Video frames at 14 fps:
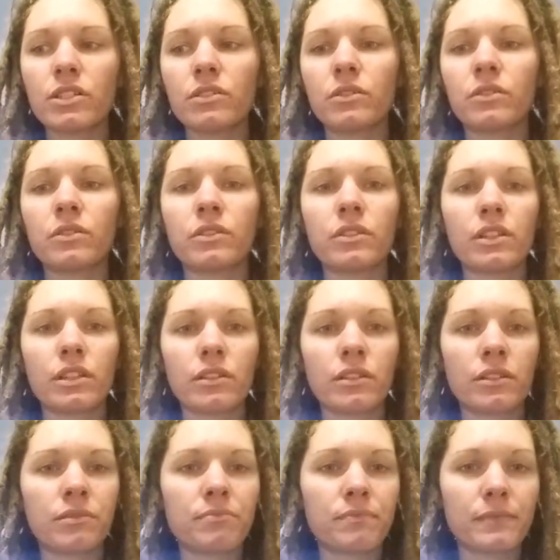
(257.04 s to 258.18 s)
to
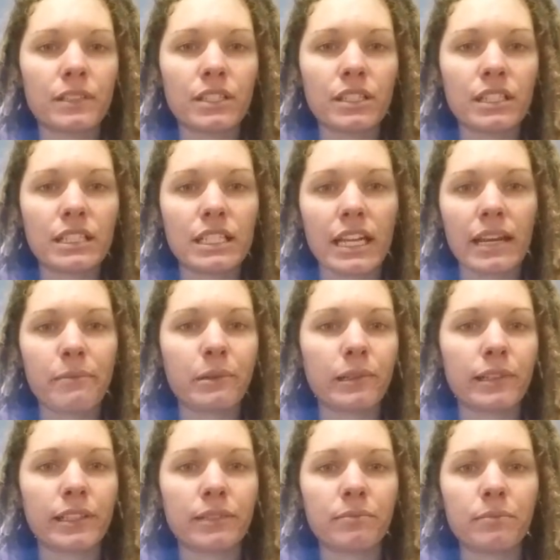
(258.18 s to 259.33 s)
the
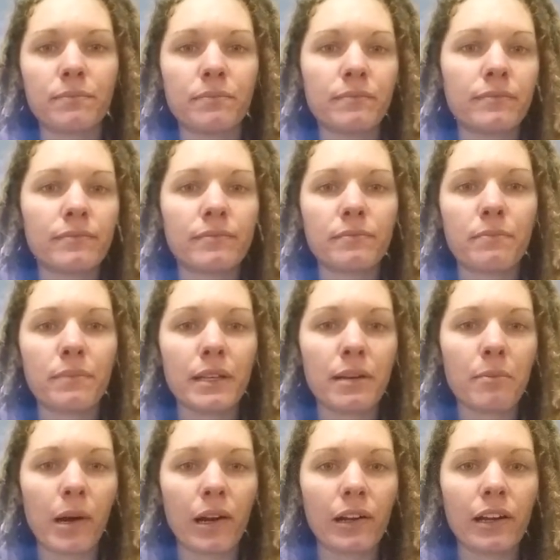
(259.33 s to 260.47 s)
table and be
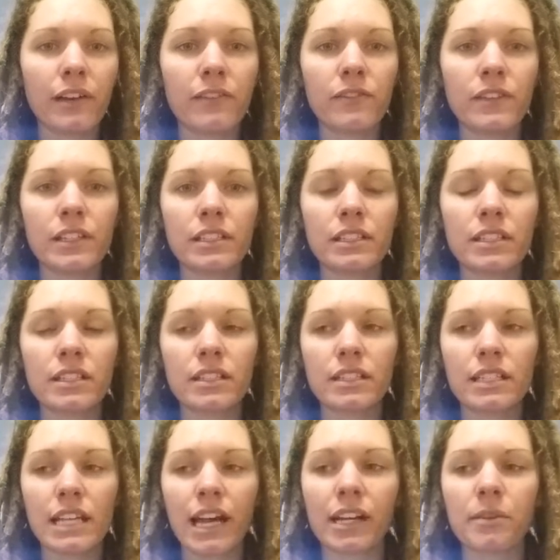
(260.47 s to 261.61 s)
a part of this
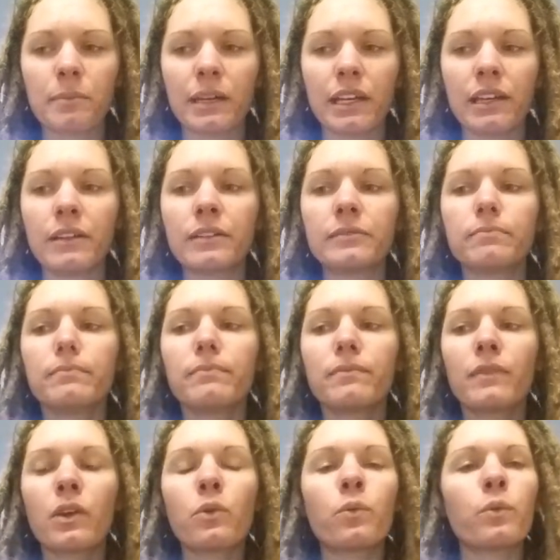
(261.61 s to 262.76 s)
sacrament
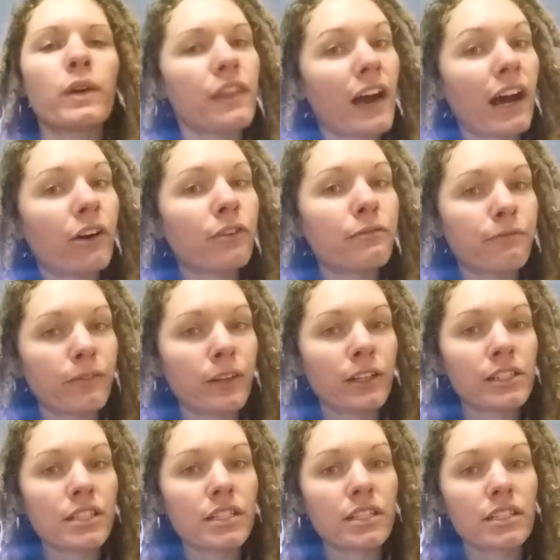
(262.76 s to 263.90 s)
without
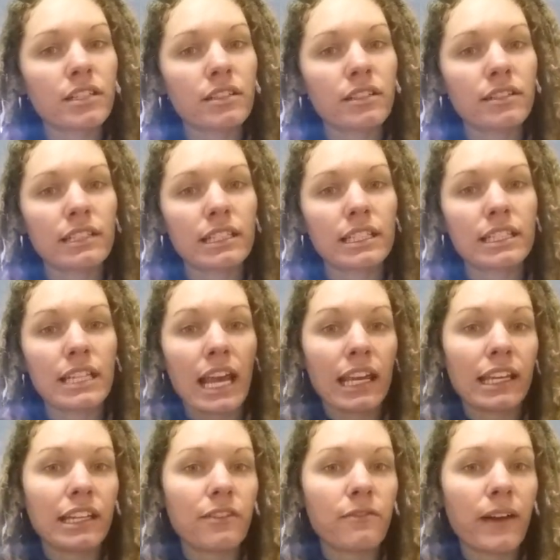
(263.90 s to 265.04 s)
first
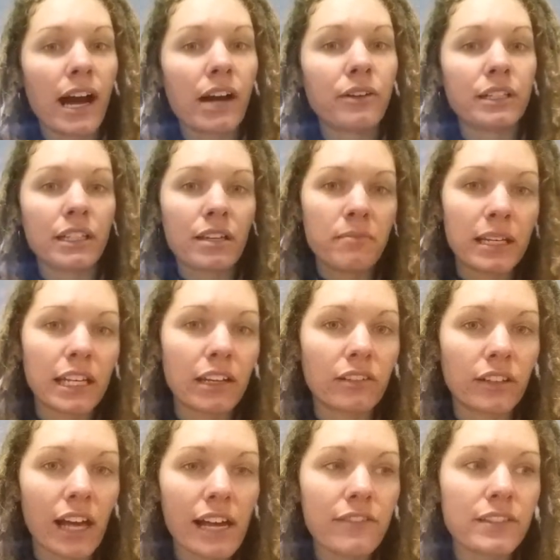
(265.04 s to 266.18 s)
taking a vow and committing
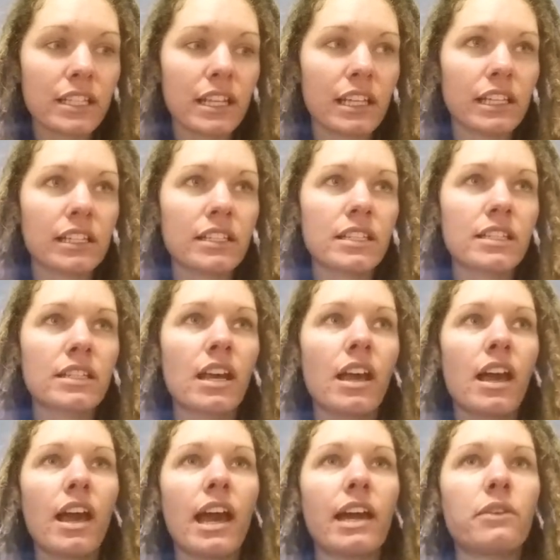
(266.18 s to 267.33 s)
your life to this,
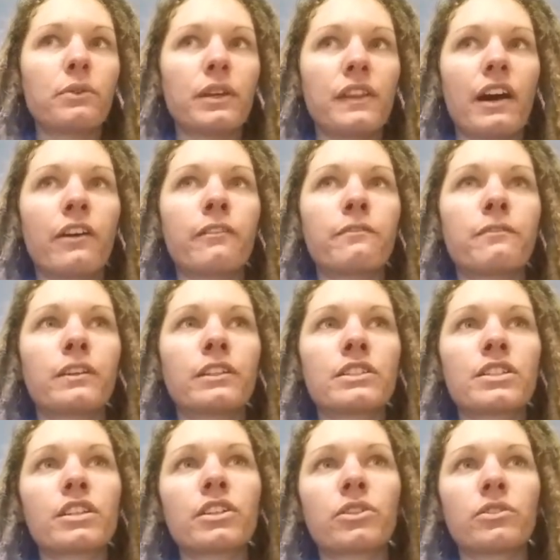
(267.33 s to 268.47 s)
and without
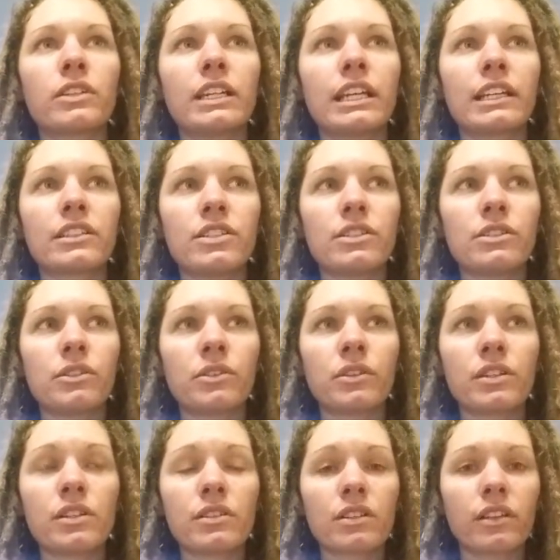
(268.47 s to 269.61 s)
first agreeing
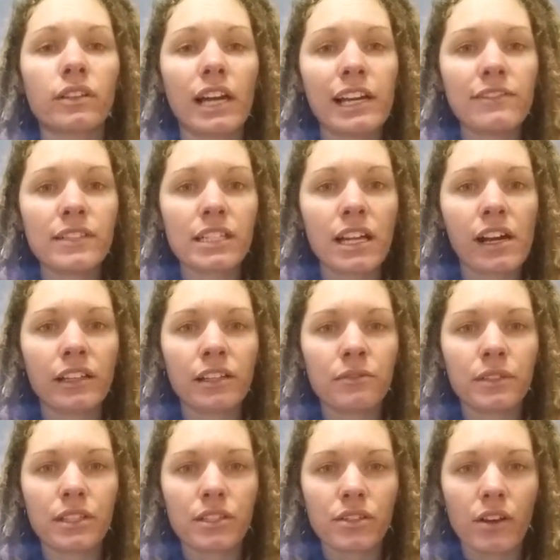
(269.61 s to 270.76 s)
to the lifestyle that
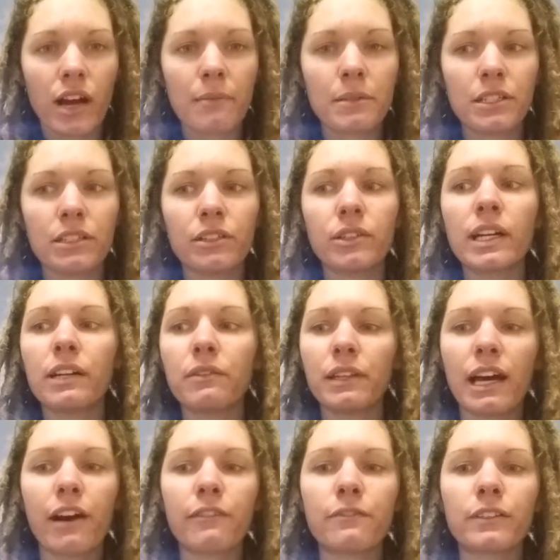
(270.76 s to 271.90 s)
we ascribe to, and
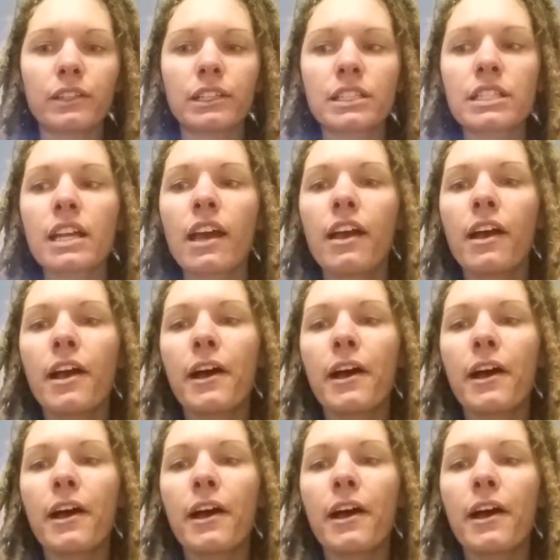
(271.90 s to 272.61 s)
without first